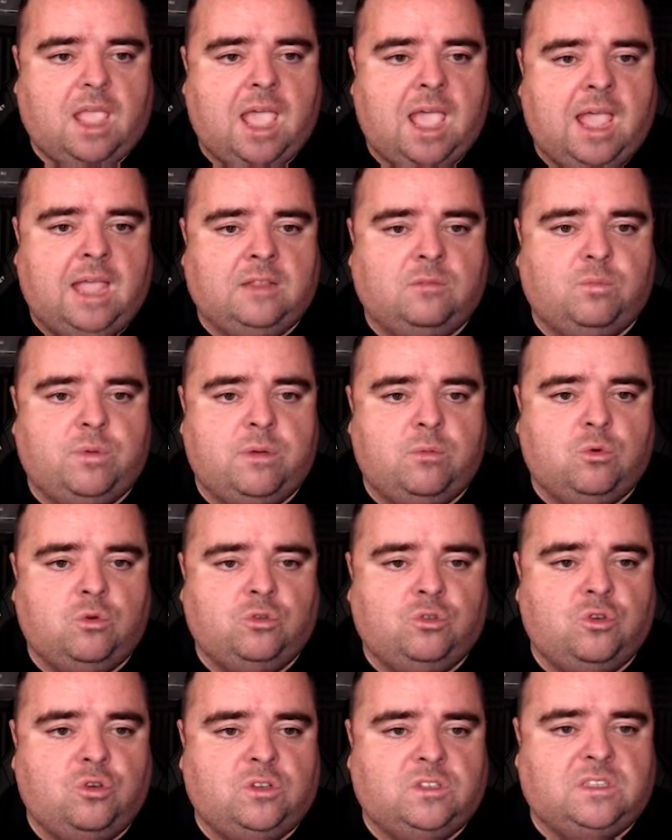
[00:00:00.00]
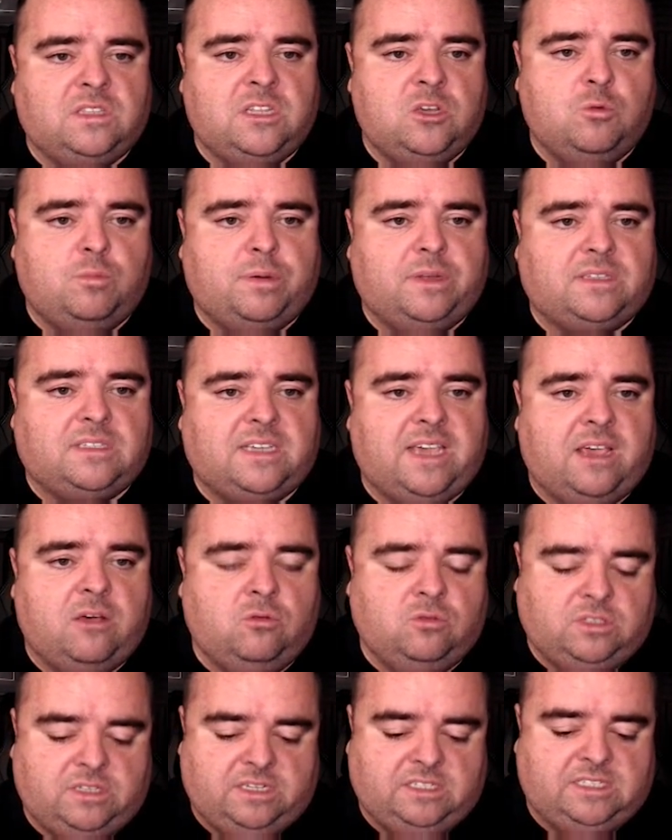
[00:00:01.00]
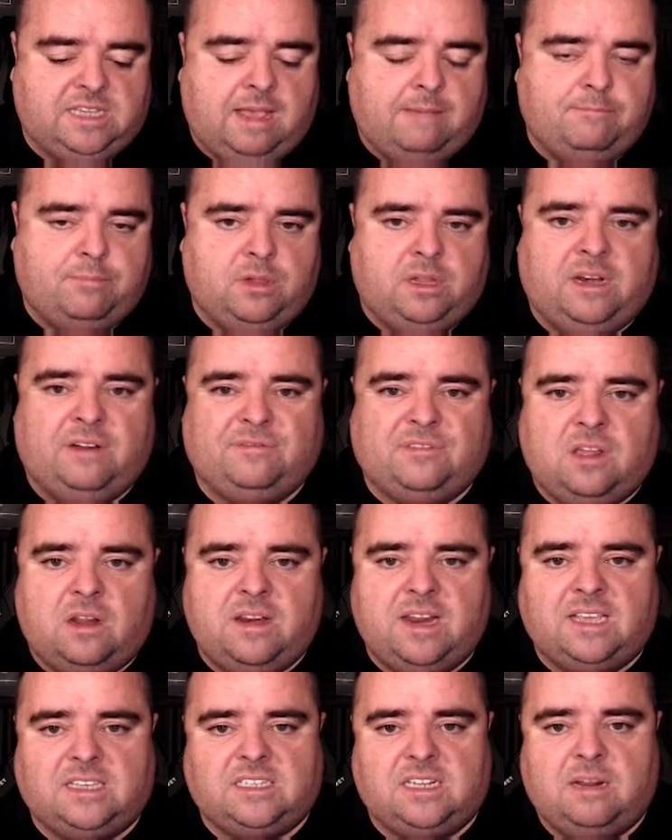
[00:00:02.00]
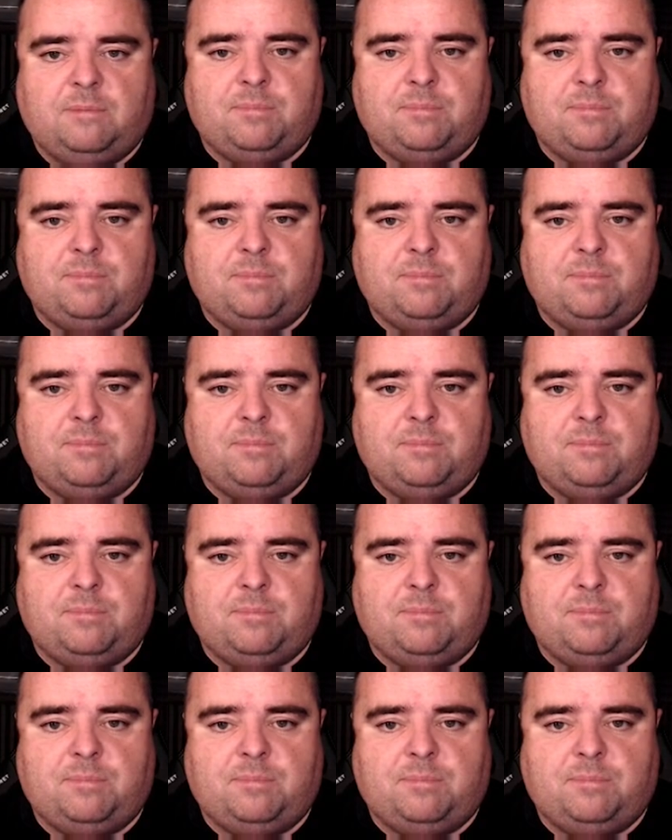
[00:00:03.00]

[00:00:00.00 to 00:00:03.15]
and we will use Neil Patel's example, and I've done this in a